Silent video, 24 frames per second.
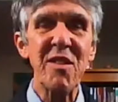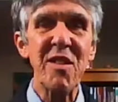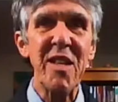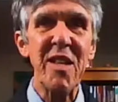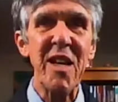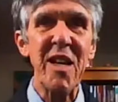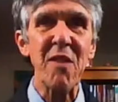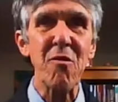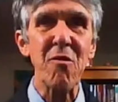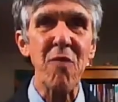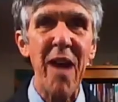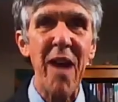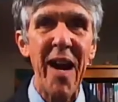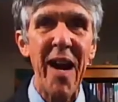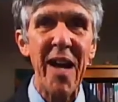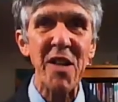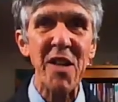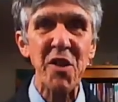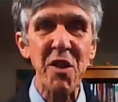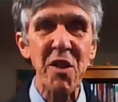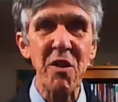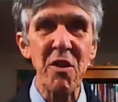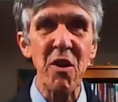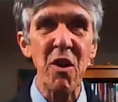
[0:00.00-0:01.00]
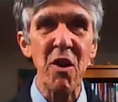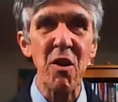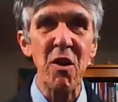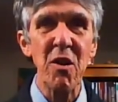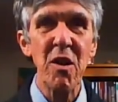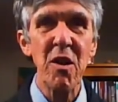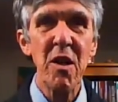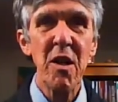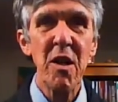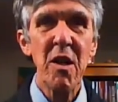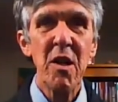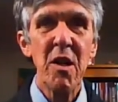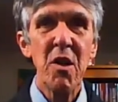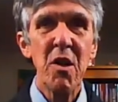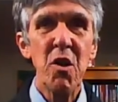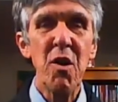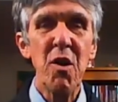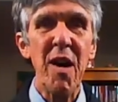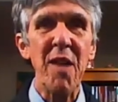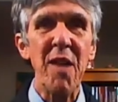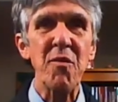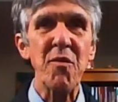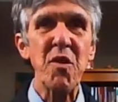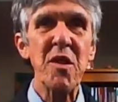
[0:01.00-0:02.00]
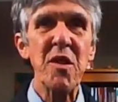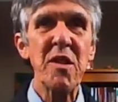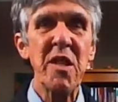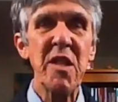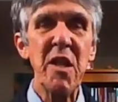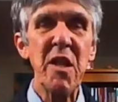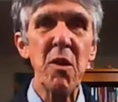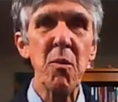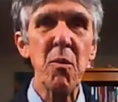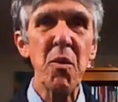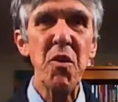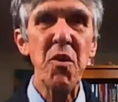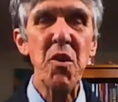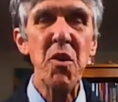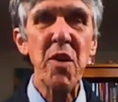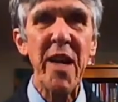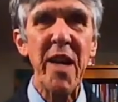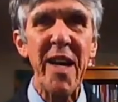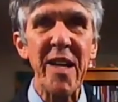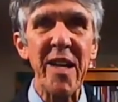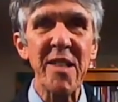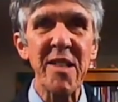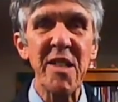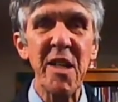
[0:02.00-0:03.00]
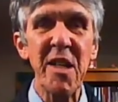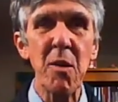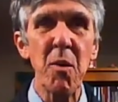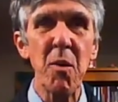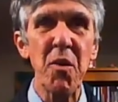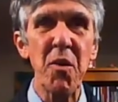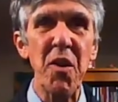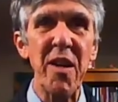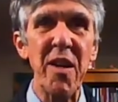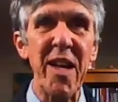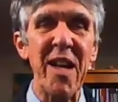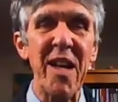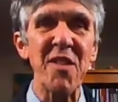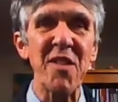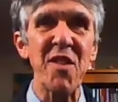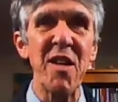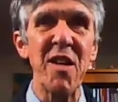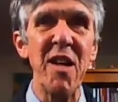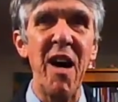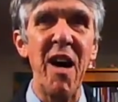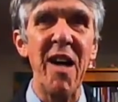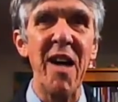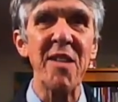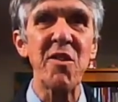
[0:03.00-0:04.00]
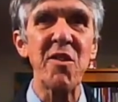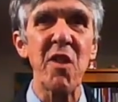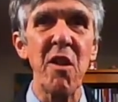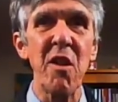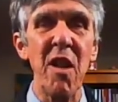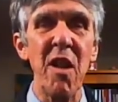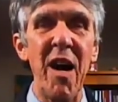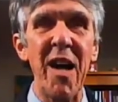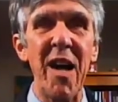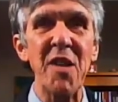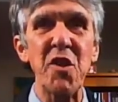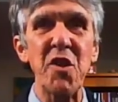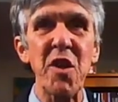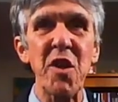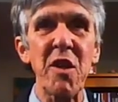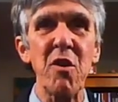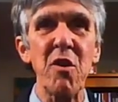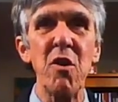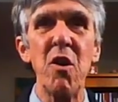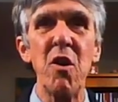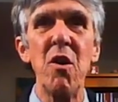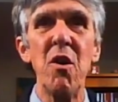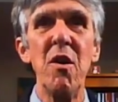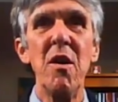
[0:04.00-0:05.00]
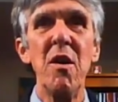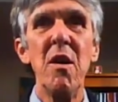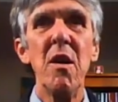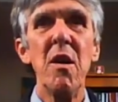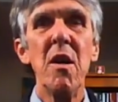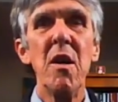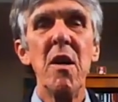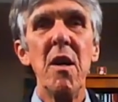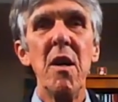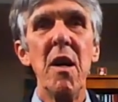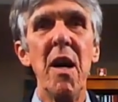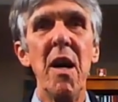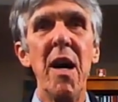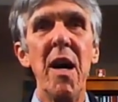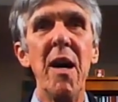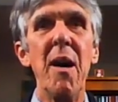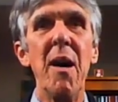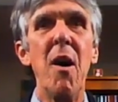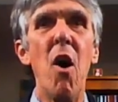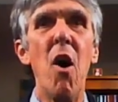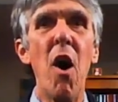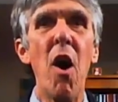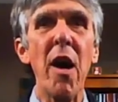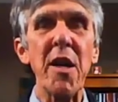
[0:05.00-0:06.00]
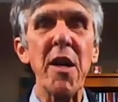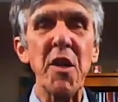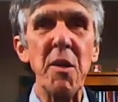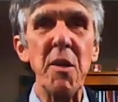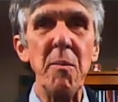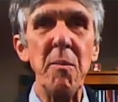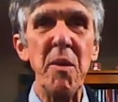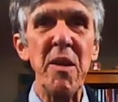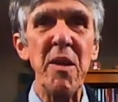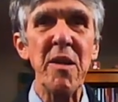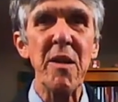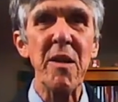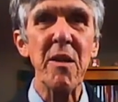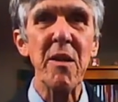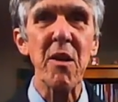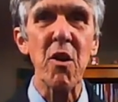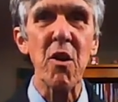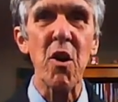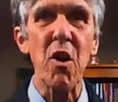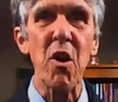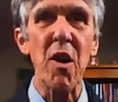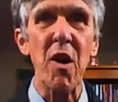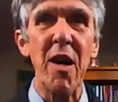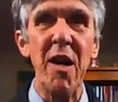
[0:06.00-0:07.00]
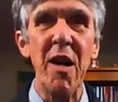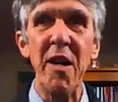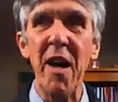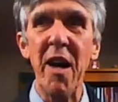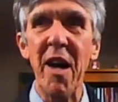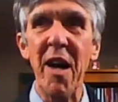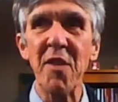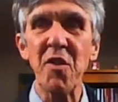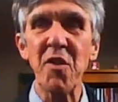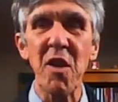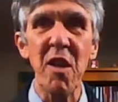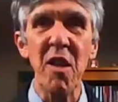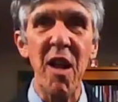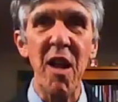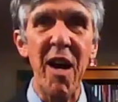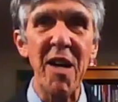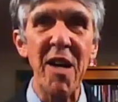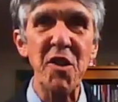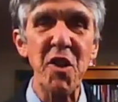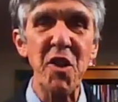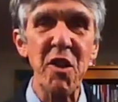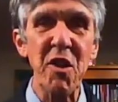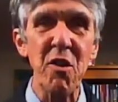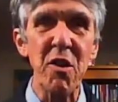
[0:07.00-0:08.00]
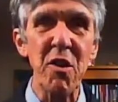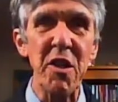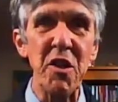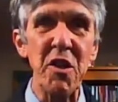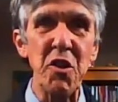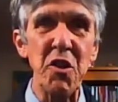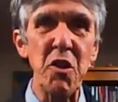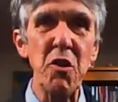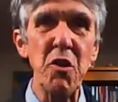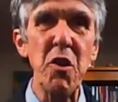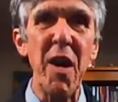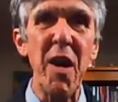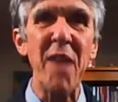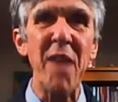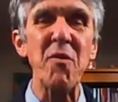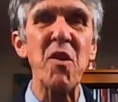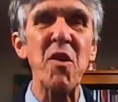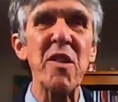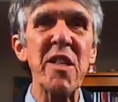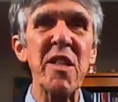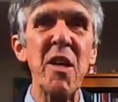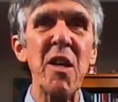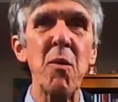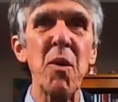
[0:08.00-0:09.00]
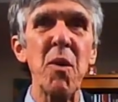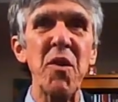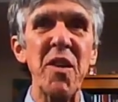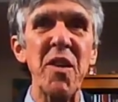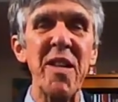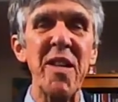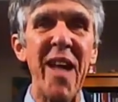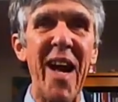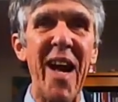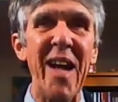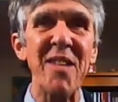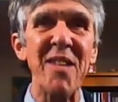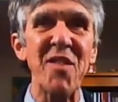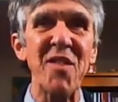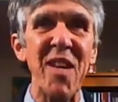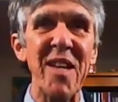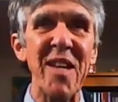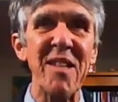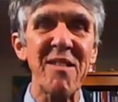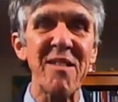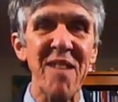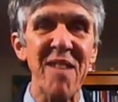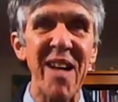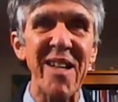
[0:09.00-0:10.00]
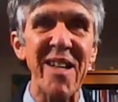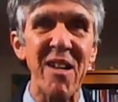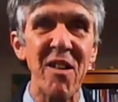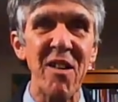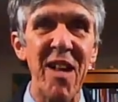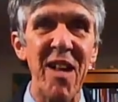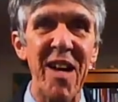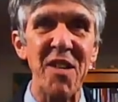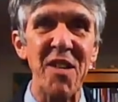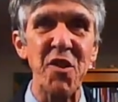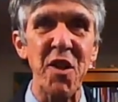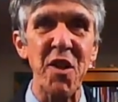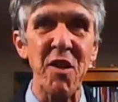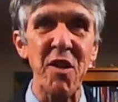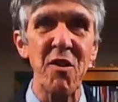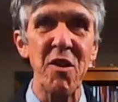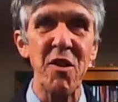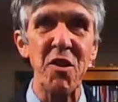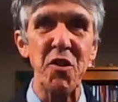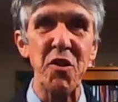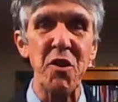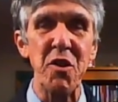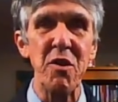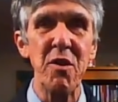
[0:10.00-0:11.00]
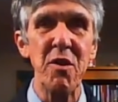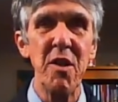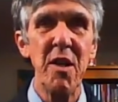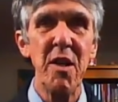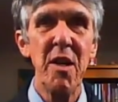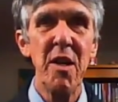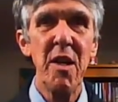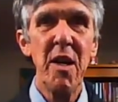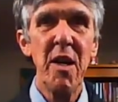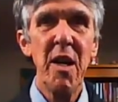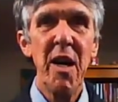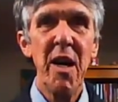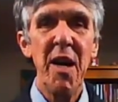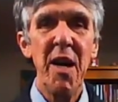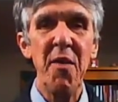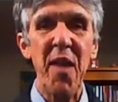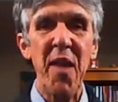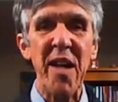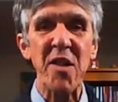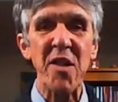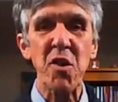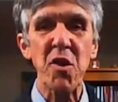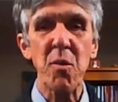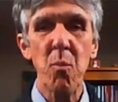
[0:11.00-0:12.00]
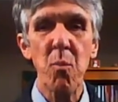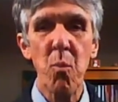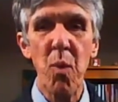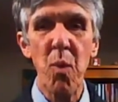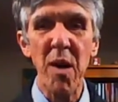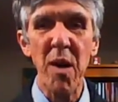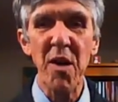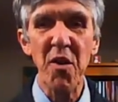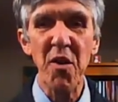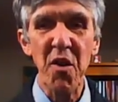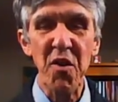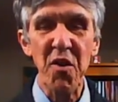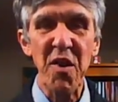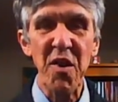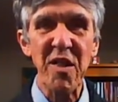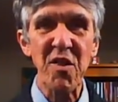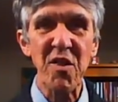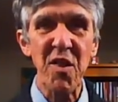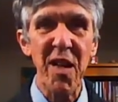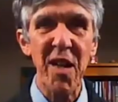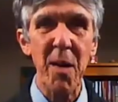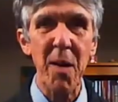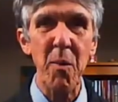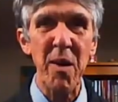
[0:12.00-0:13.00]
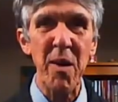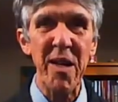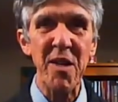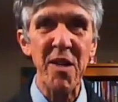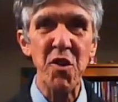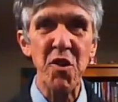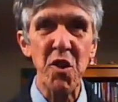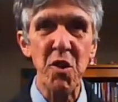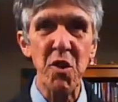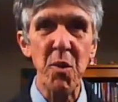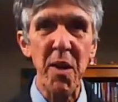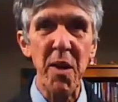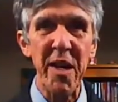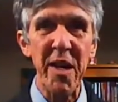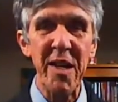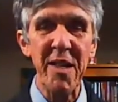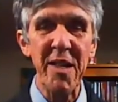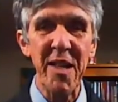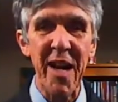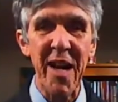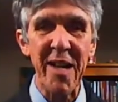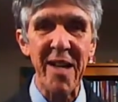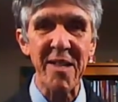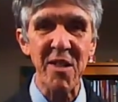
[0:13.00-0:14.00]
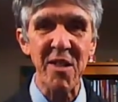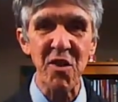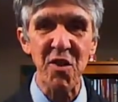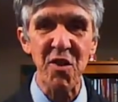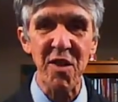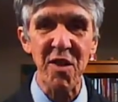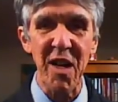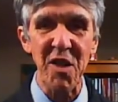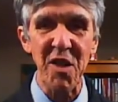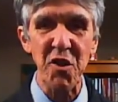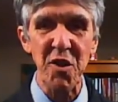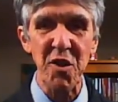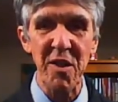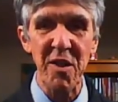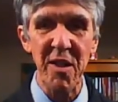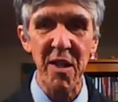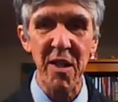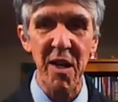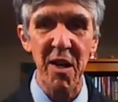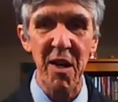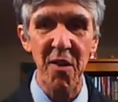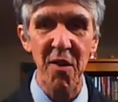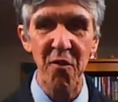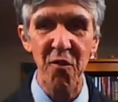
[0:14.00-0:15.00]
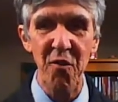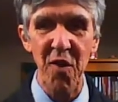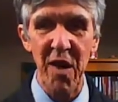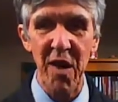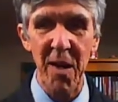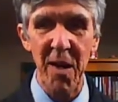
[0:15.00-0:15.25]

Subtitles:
irrational, you can't deal with it as an ontological argument or an ontological issue. You have to deal with it as a psychological issue. And that's one of the things that I went into in that discussion of